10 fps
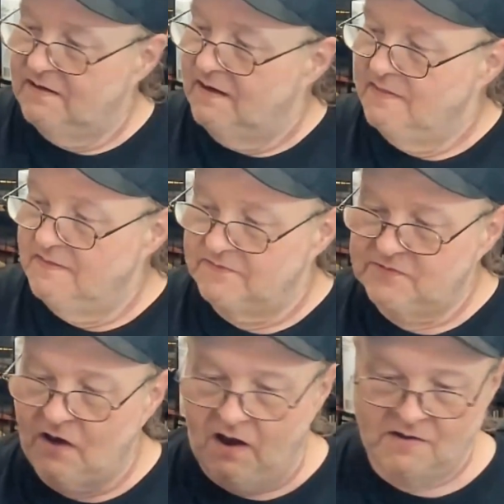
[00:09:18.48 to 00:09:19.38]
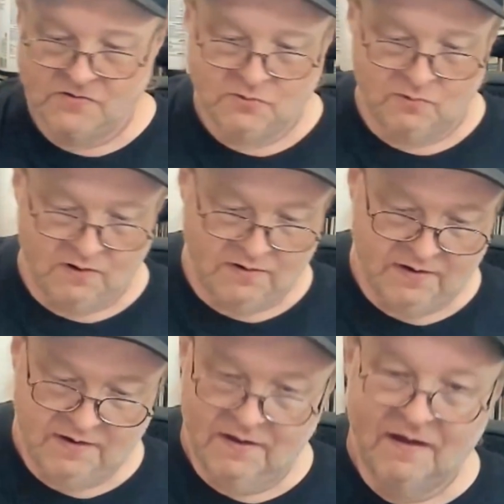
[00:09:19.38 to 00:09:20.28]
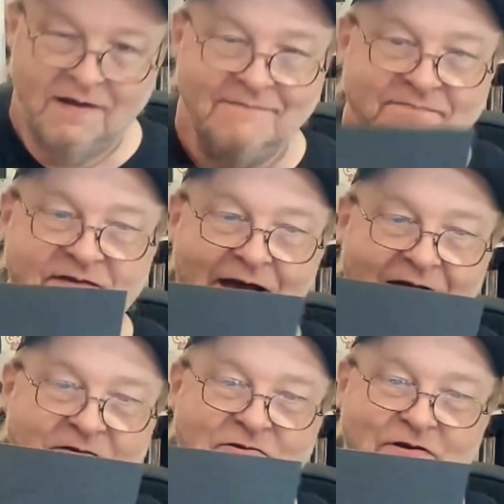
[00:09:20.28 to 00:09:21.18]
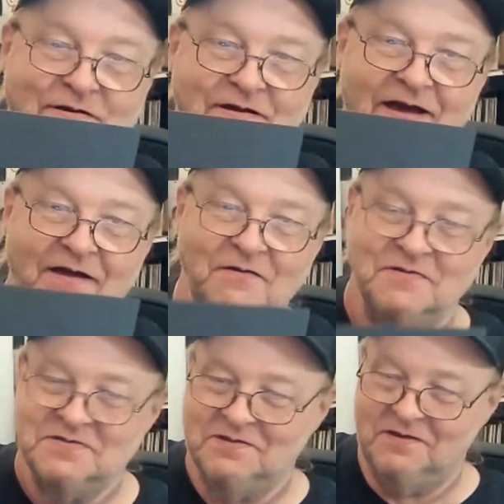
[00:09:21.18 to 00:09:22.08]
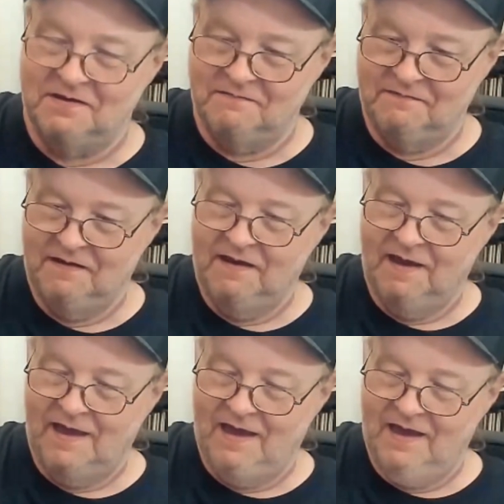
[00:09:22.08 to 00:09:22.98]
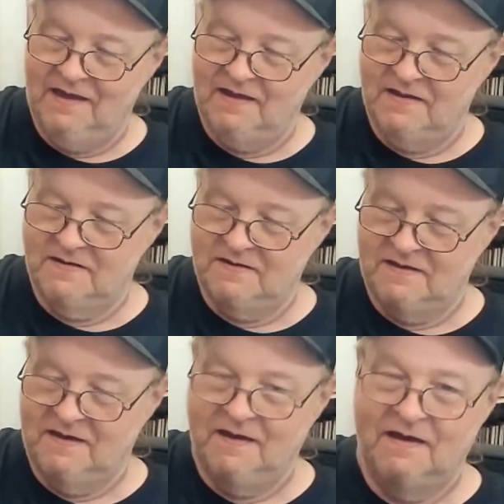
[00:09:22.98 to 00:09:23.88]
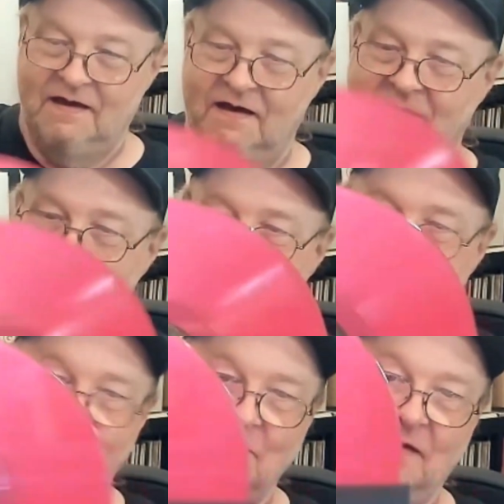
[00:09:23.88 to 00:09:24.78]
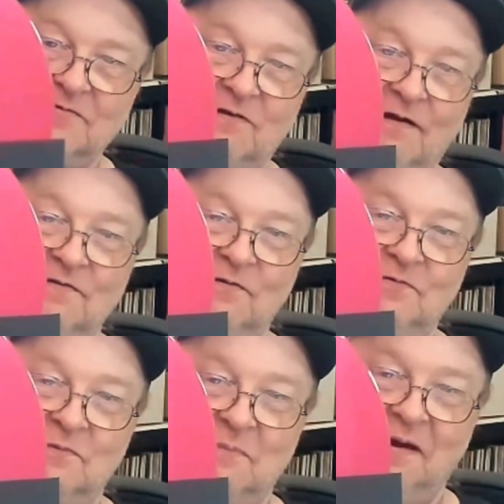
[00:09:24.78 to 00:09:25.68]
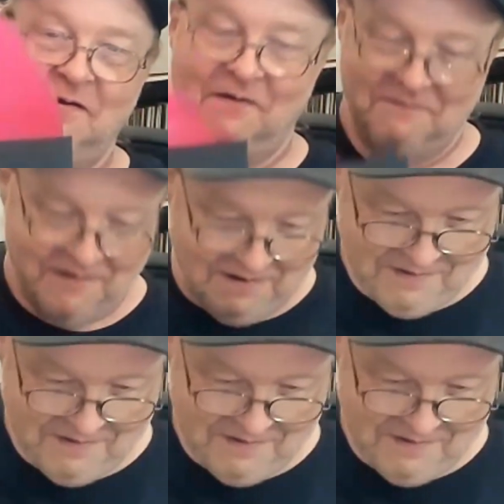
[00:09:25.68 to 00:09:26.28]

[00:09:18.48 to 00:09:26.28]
this contoured, textured inner sleeve, and yeah, that's translucent pink, all right.